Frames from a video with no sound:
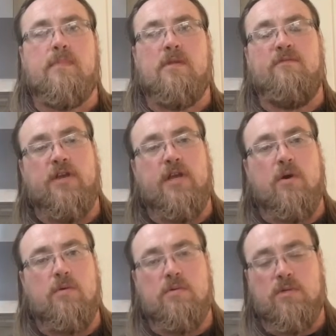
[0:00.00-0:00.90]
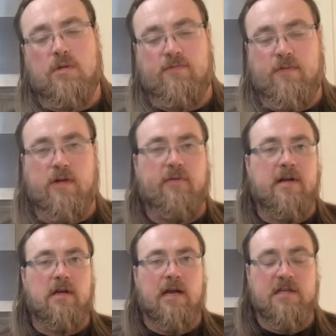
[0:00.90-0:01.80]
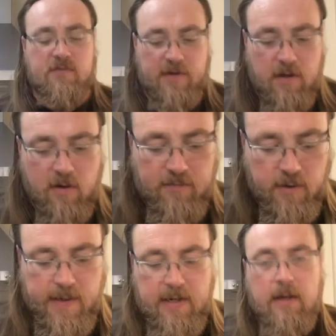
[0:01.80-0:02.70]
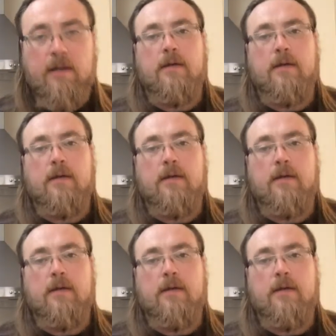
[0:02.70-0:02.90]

video, sort of grain to glass video of doing.